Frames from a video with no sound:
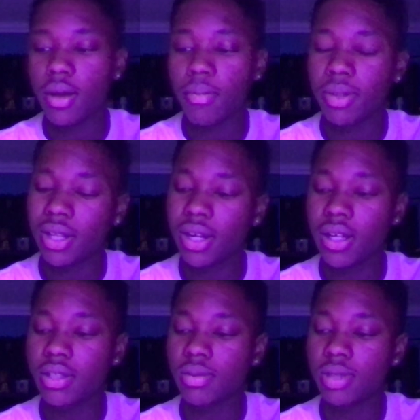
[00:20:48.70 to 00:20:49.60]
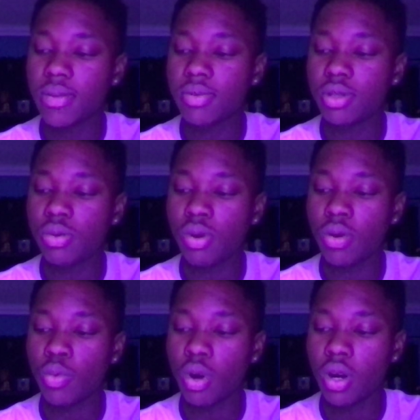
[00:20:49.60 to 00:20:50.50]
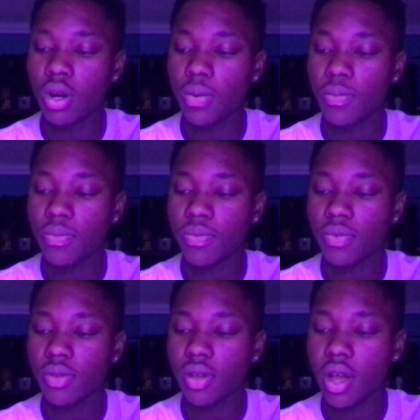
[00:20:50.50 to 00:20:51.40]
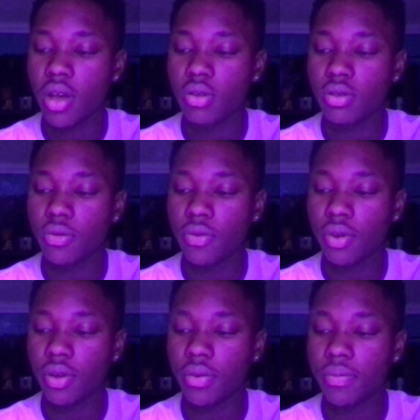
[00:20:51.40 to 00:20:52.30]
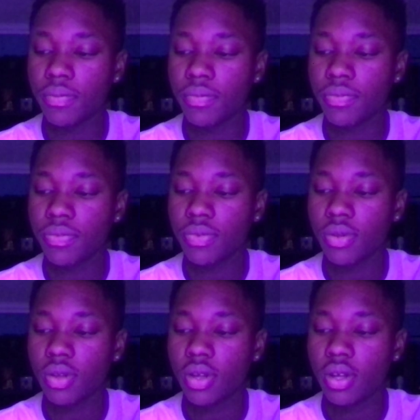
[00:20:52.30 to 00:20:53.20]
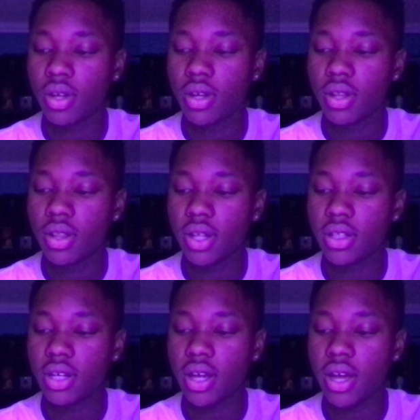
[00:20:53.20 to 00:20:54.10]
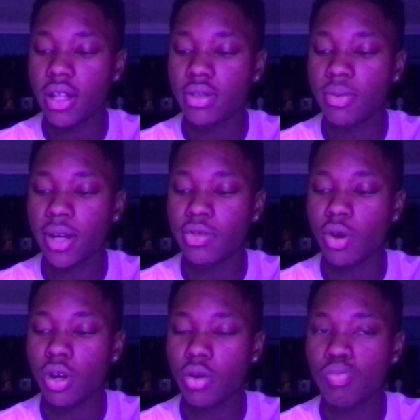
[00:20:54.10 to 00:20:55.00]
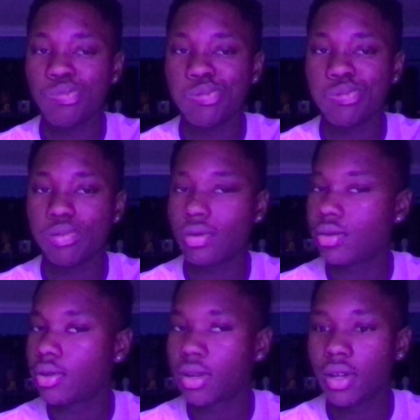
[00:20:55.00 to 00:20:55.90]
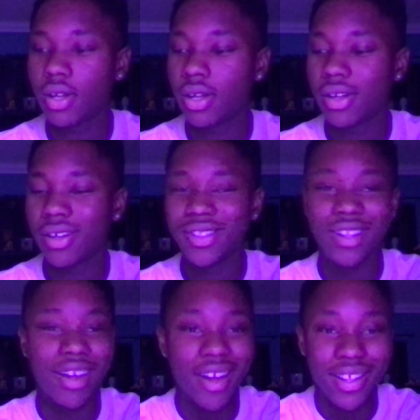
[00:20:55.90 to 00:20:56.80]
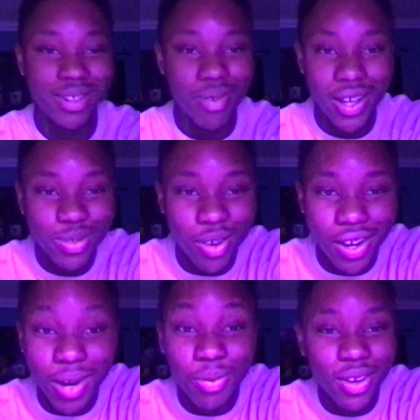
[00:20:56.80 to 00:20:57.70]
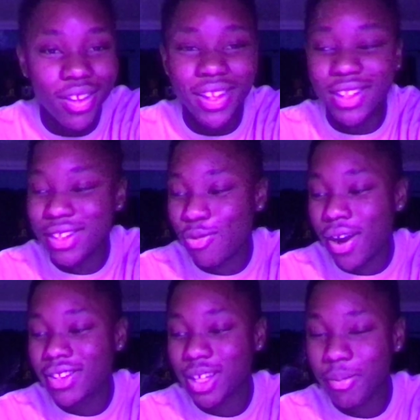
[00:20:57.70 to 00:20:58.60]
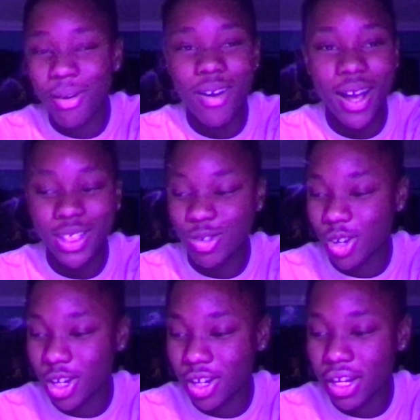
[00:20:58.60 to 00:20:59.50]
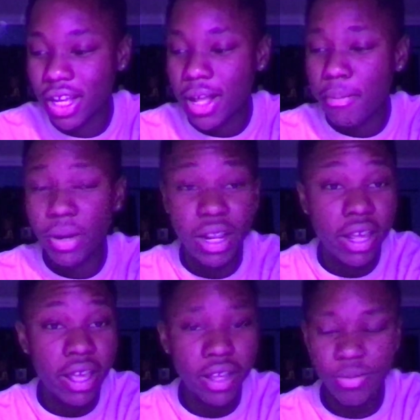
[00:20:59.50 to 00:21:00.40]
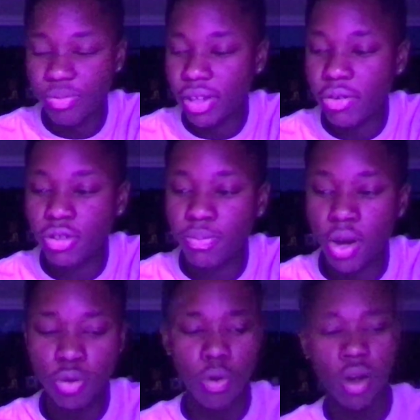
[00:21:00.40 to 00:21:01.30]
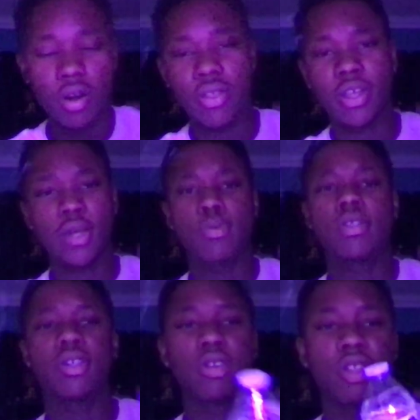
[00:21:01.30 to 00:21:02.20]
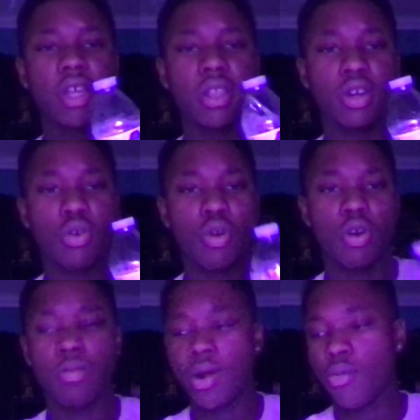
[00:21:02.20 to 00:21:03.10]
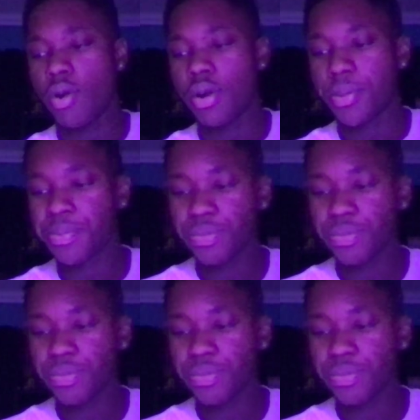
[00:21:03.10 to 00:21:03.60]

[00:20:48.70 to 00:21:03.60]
But then again, sometimes too on water, I also feel good. Like today, I had some ice water. Today, I had some ice water. I'm literally ranting about ice water, but it hit, and it was bottled water. I think it was literally like the Kroger brown water.